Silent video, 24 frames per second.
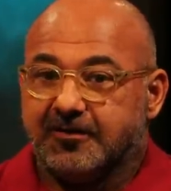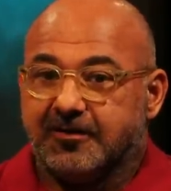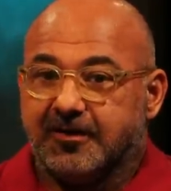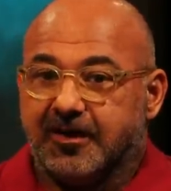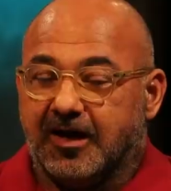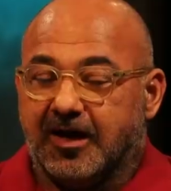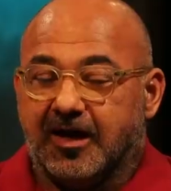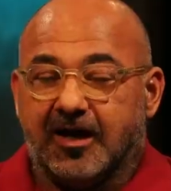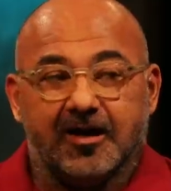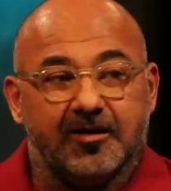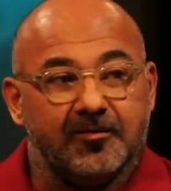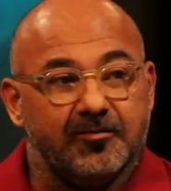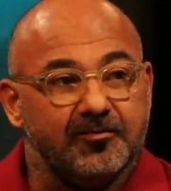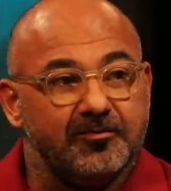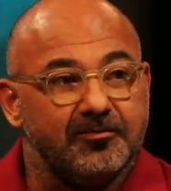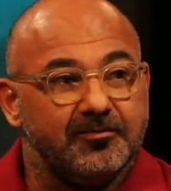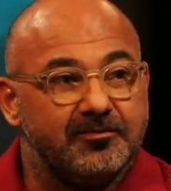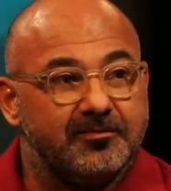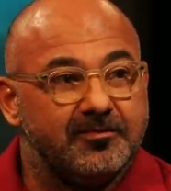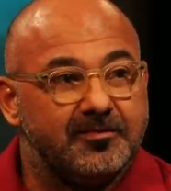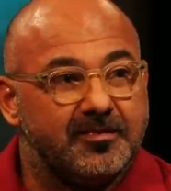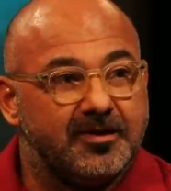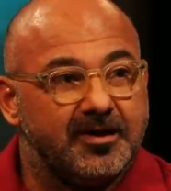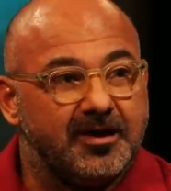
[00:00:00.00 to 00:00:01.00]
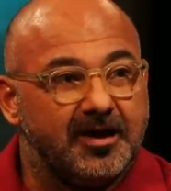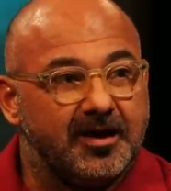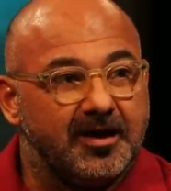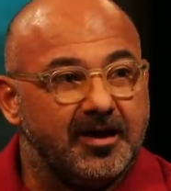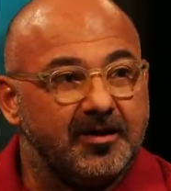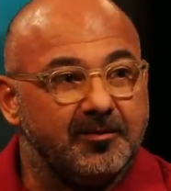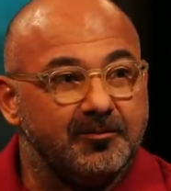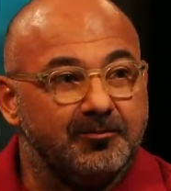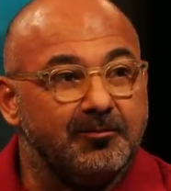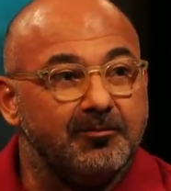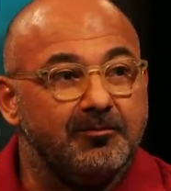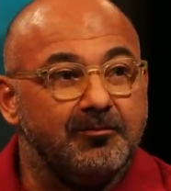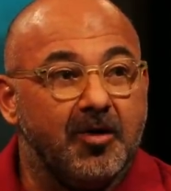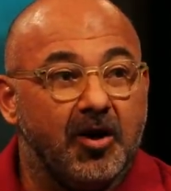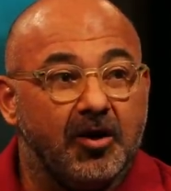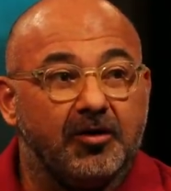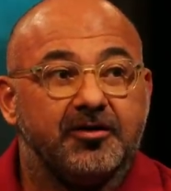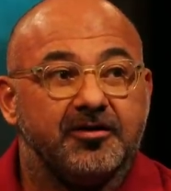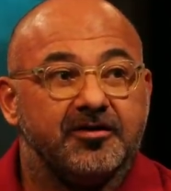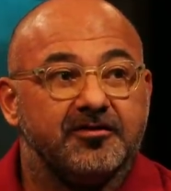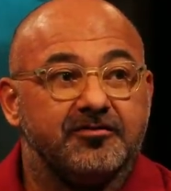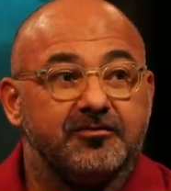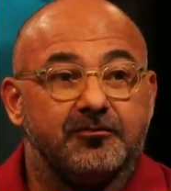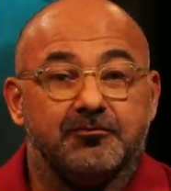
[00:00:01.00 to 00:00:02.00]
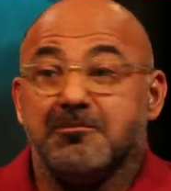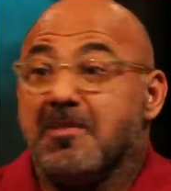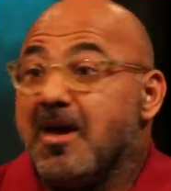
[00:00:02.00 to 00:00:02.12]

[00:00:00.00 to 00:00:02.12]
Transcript: um, uh, motive.